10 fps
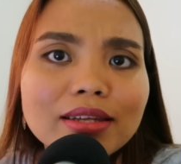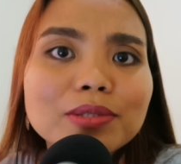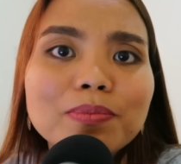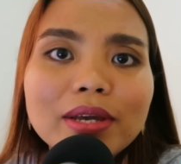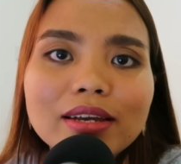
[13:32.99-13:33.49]

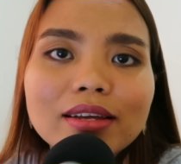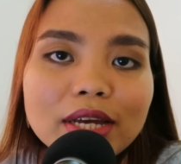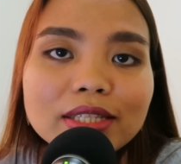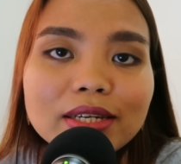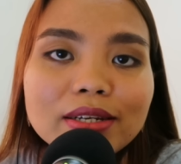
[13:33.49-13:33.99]
That's big.
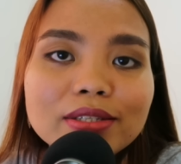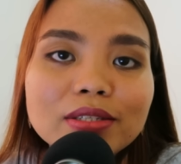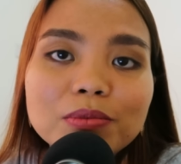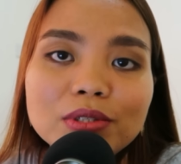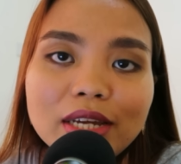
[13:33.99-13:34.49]
That's a
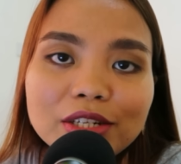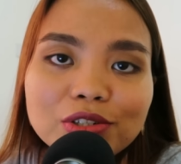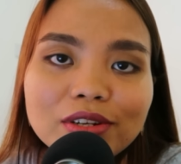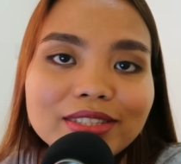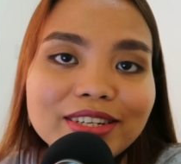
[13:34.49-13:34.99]

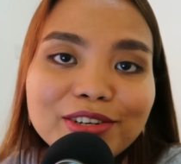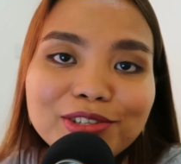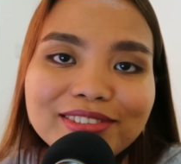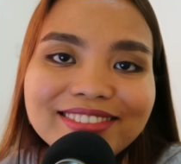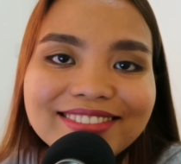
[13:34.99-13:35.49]
substantial
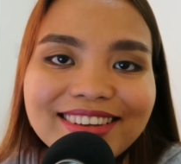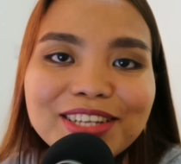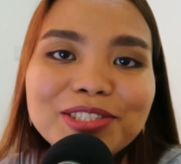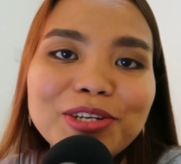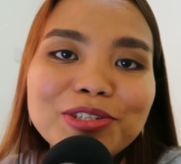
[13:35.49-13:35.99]
deduction.
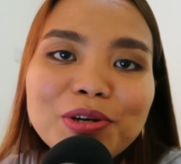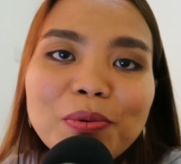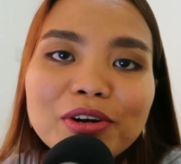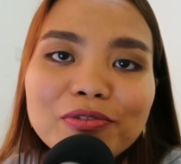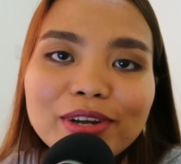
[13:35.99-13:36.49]
So you
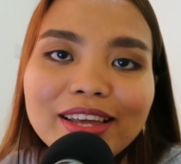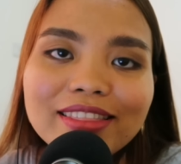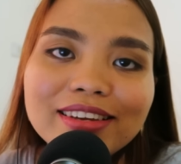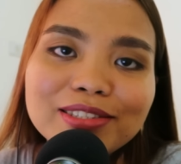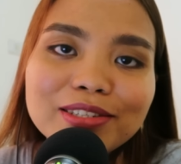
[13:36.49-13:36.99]
don't want to
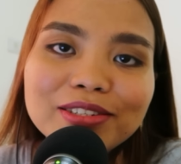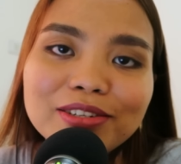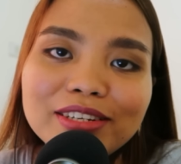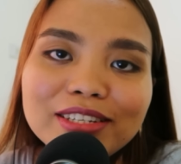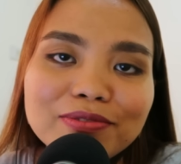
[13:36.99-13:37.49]
forget this.
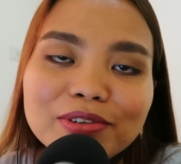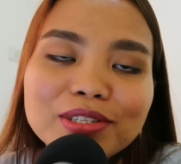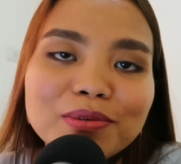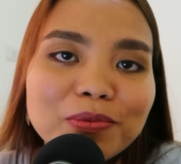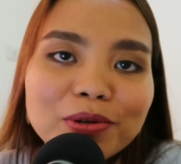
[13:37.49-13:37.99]
It's very
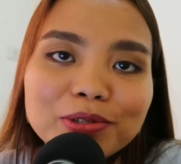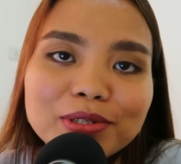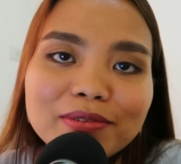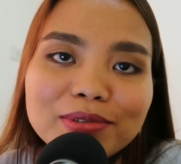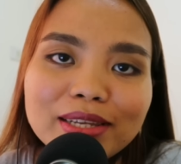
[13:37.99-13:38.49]
simple. You
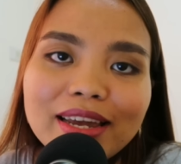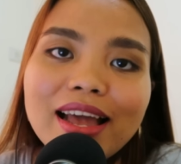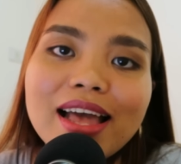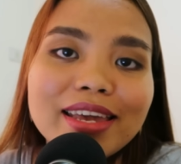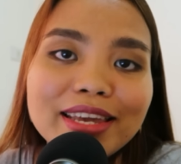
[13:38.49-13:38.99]
just have to say,
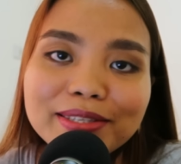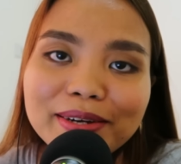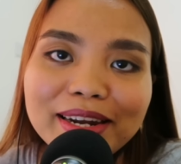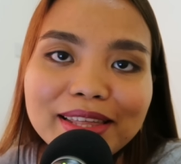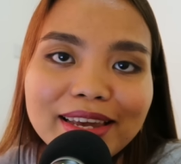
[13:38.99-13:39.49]
is
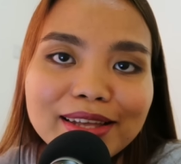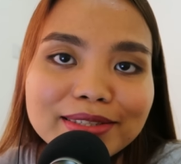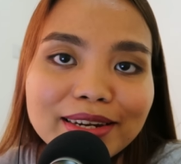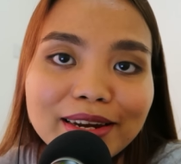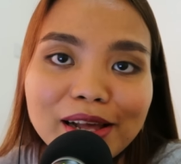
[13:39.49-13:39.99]
there anything
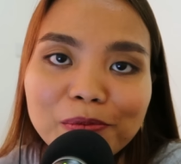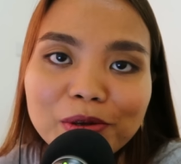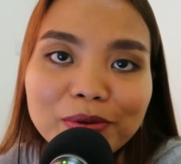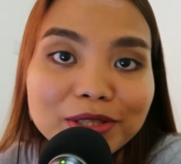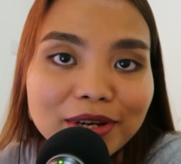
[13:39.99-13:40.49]
else that I can help
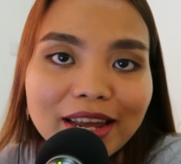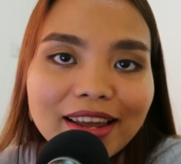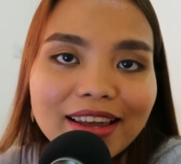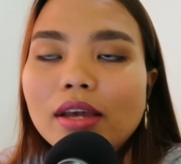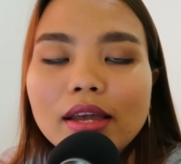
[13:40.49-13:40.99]
you with
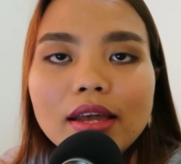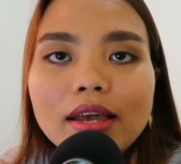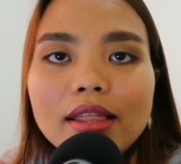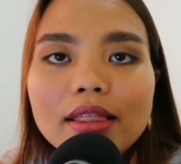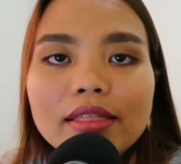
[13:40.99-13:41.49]
today?
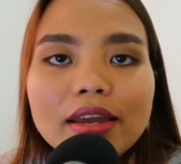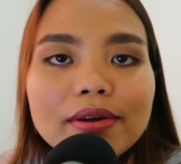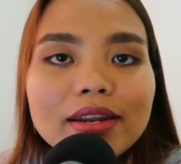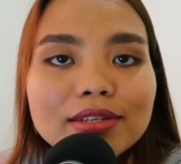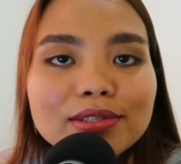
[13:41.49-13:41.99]
And
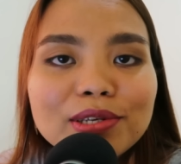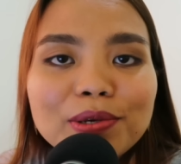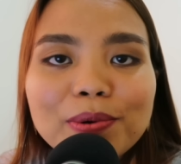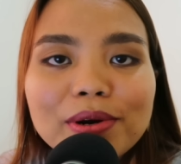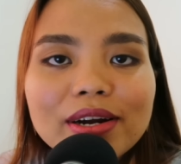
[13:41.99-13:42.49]
there it is.
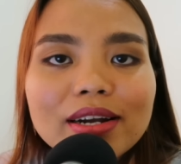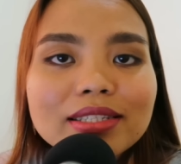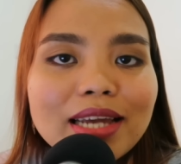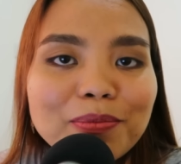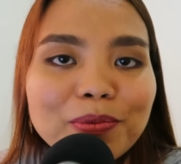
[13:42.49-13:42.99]
You
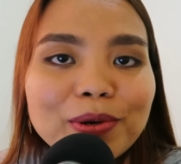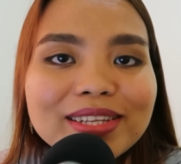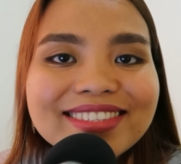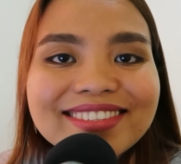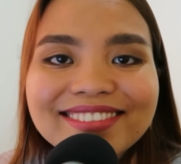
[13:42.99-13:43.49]
earn 10
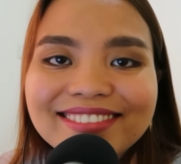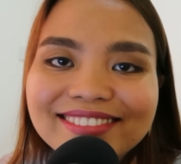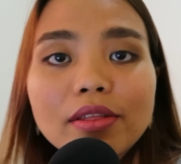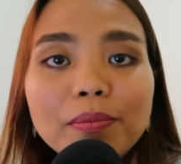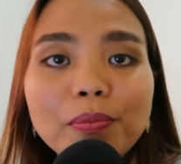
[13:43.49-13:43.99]
points.
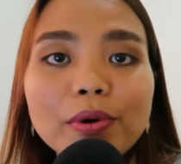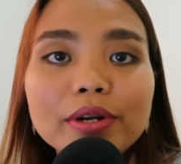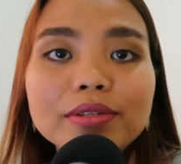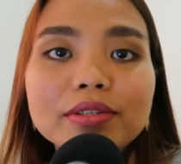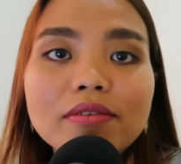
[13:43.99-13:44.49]
The
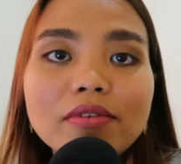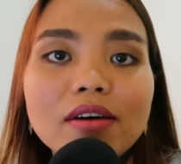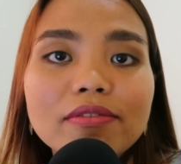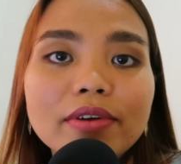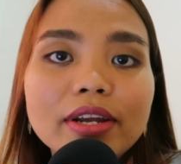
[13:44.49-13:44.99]
importance of
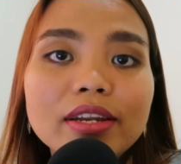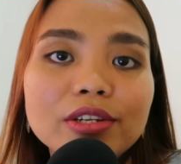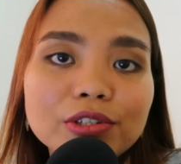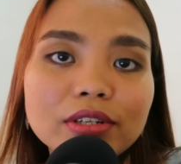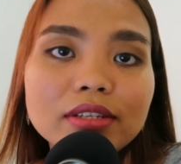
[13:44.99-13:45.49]
offering
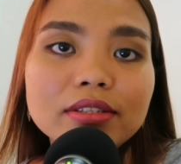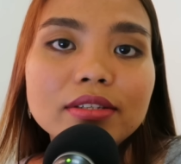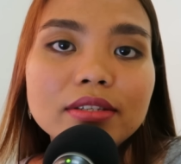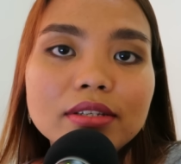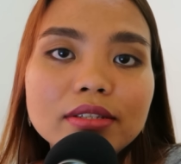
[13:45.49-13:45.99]
additional
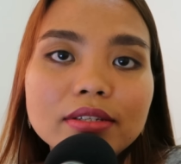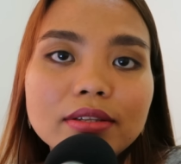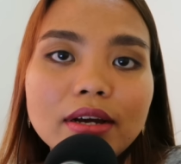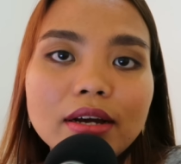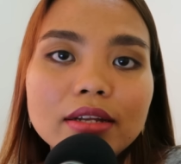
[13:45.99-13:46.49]
assistance is
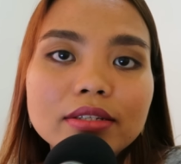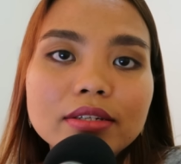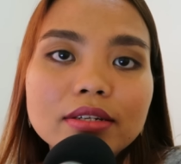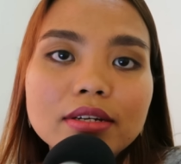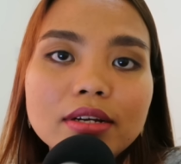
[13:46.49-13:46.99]
that
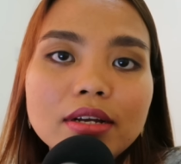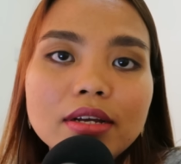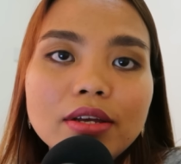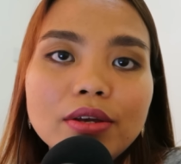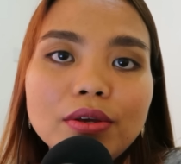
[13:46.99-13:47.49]

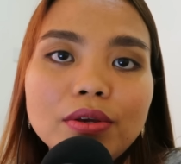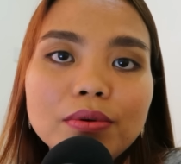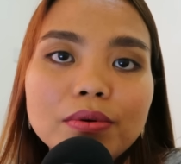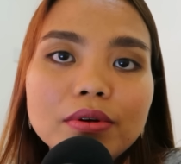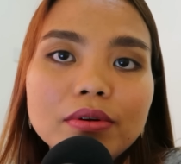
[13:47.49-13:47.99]

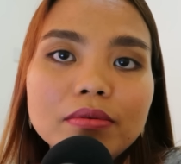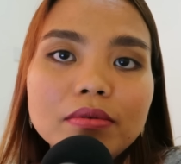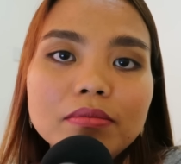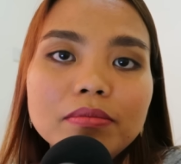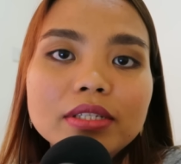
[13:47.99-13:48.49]
you're
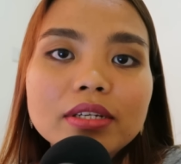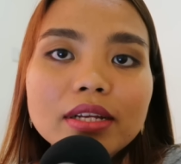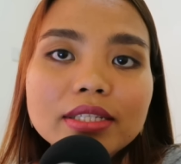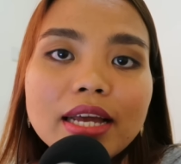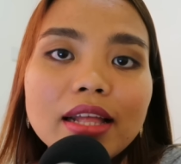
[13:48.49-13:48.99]

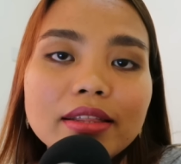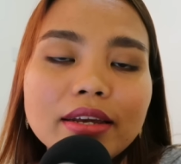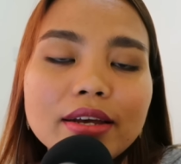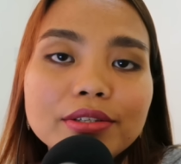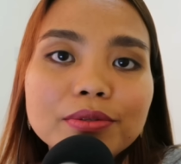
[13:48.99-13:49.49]
basically telling
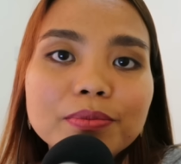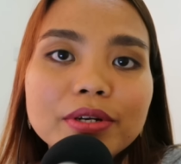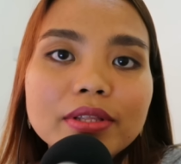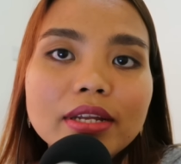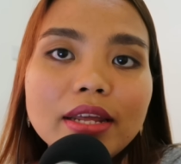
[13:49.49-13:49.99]
the
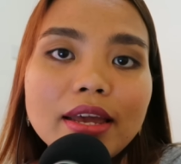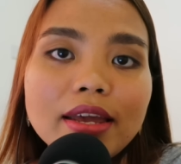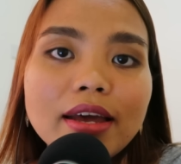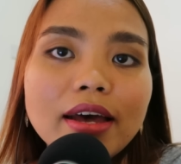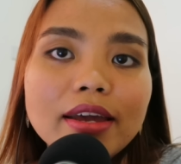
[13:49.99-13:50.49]
customer that,
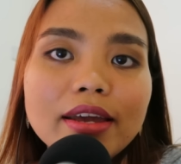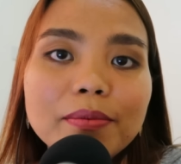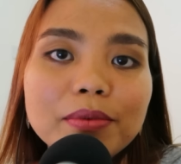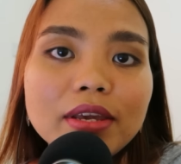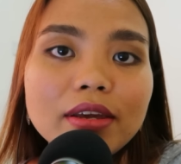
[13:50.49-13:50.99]
hey, I
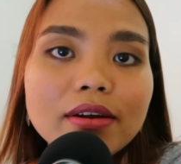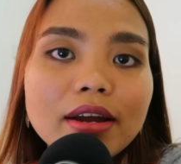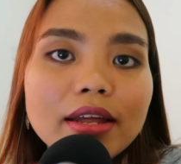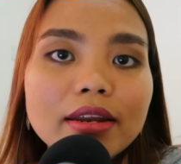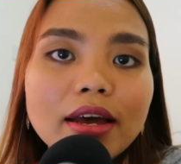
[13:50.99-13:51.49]
am here
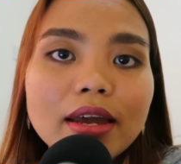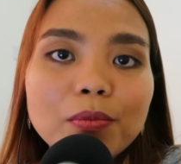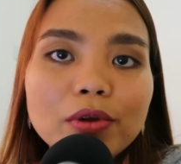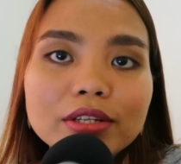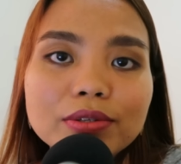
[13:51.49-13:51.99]
and
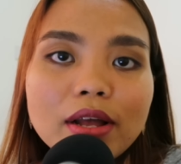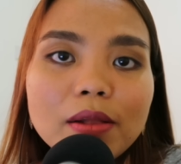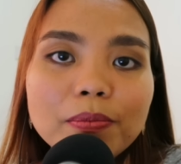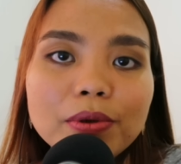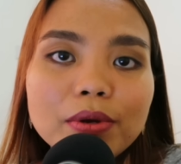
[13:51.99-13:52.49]
I'm willing to
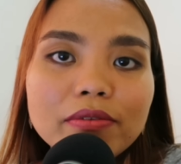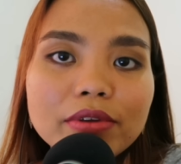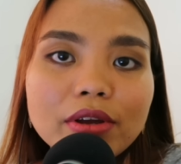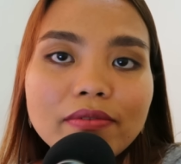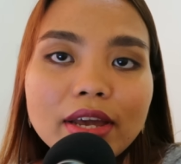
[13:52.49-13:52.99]
help you
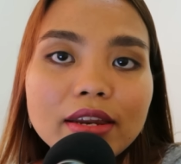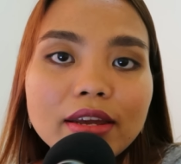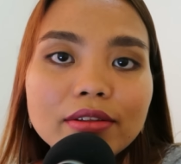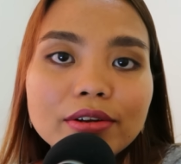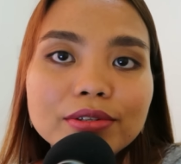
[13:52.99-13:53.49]
if you have
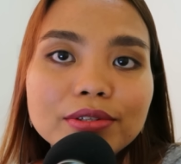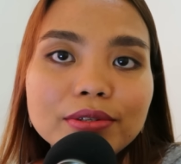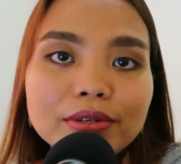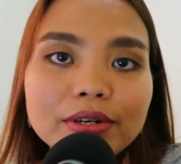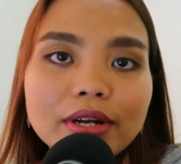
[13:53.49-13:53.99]
any other
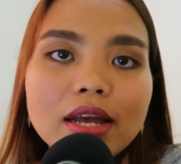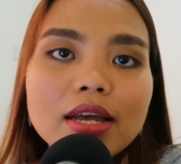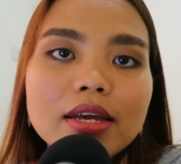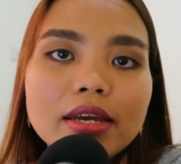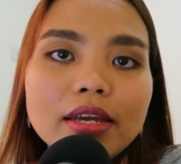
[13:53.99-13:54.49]
concern.
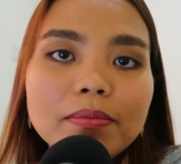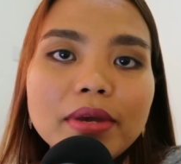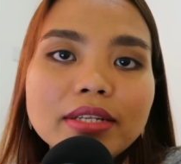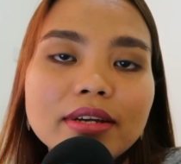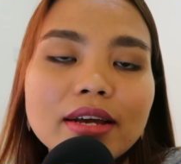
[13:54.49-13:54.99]
It
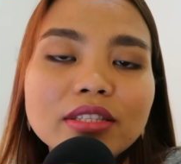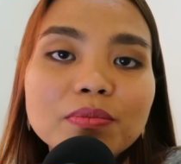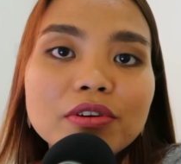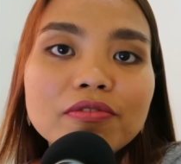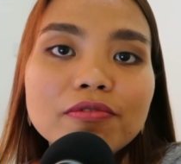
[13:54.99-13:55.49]
makes the
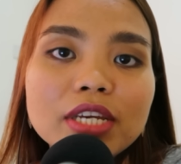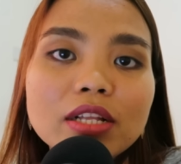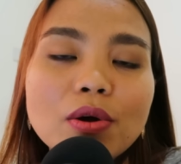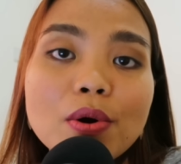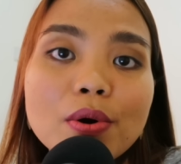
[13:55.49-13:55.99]
customer
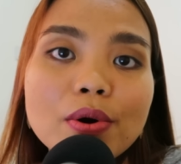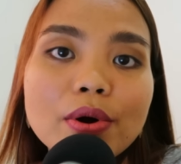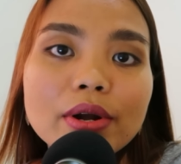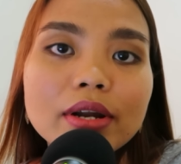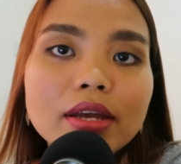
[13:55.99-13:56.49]
feel
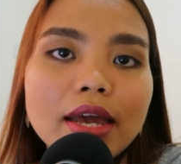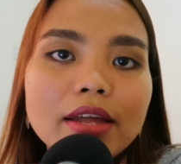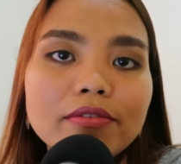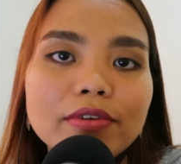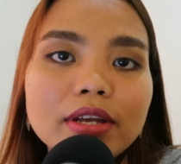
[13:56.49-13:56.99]
heard
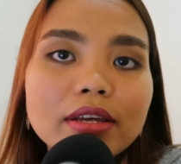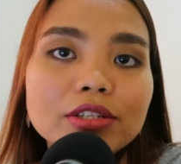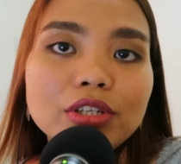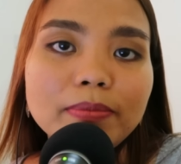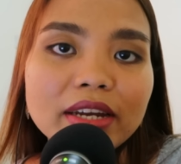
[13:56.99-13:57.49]
and feel
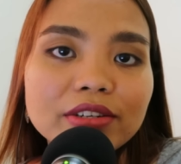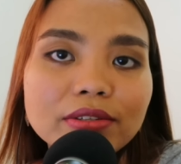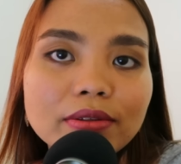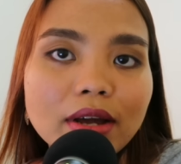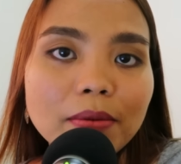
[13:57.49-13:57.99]
that she matters
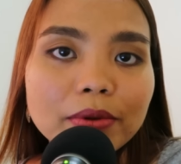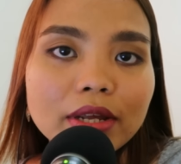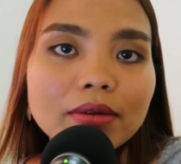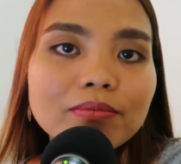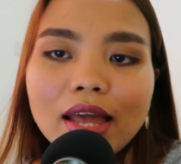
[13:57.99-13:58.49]
to the
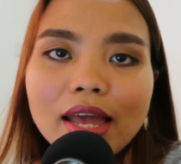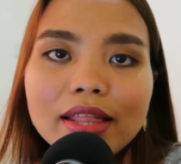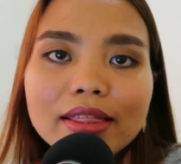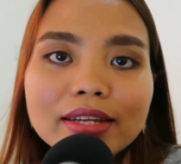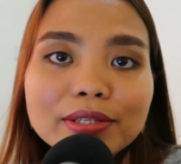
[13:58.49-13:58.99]
company.
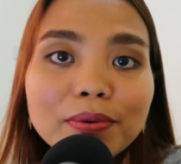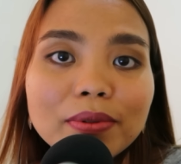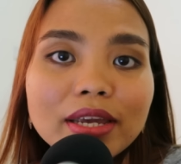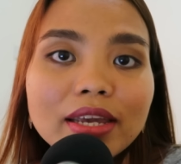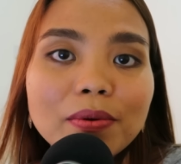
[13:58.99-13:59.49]
And that's
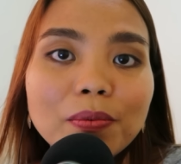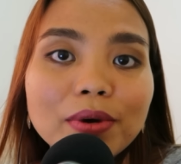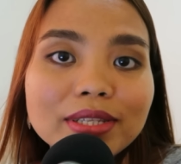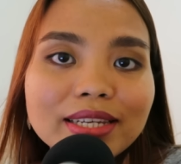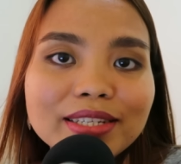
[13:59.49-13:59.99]
only
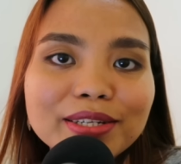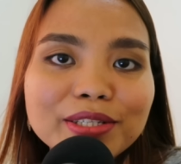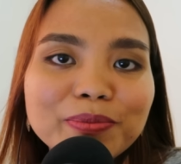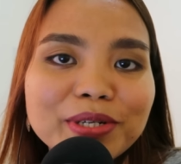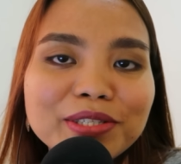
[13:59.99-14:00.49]
one
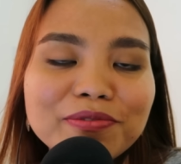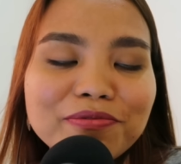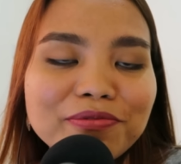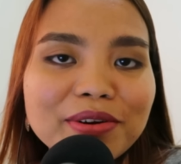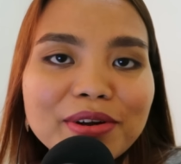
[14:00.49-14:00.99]
sentence, but it's
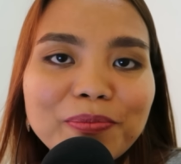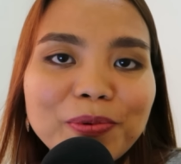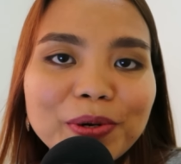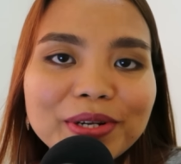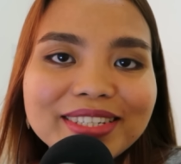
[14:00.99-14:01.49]
very
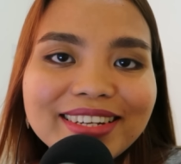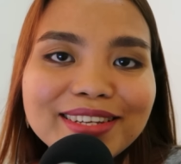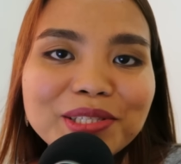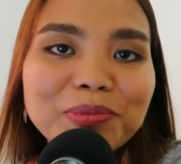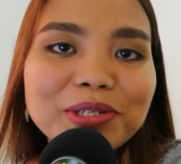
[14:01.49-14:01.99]
important in
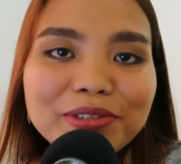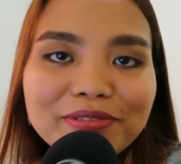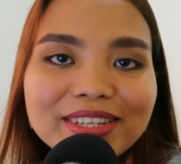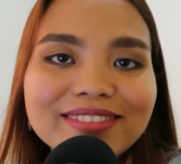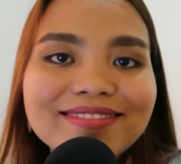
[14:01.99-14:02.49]
customer
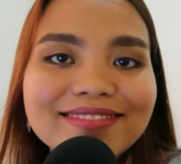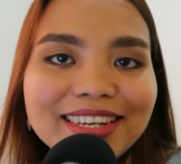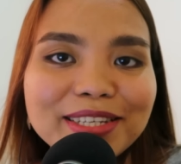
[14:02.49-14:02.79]
service.